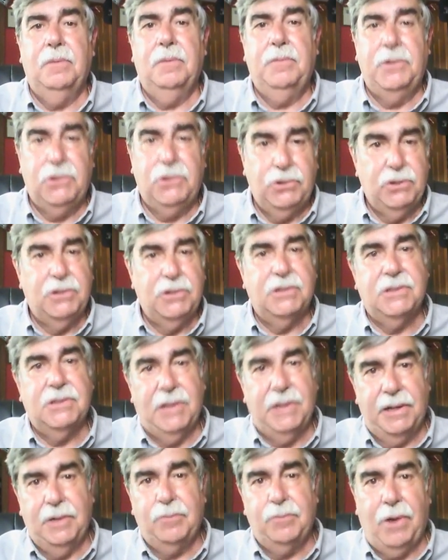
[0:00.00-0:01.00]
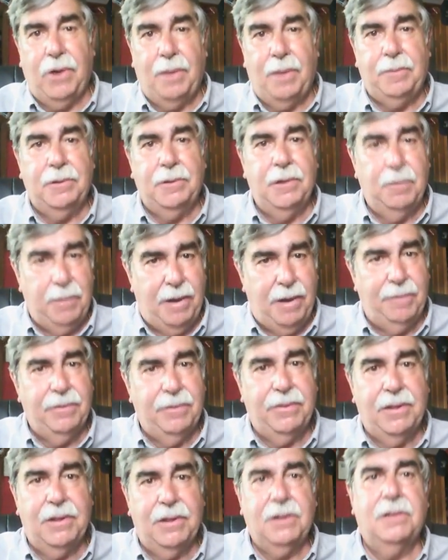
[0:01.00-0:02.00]
be sure to cite it properly,
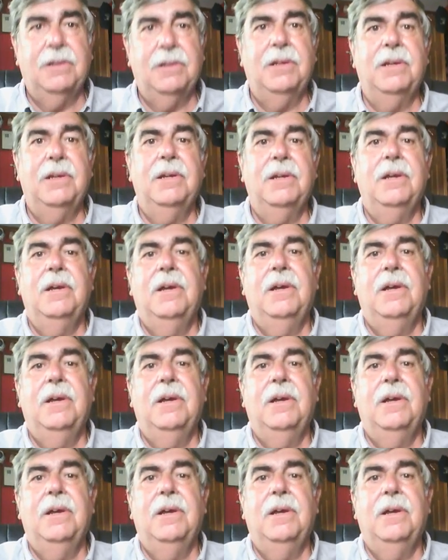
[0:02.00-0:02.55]
parenthetically,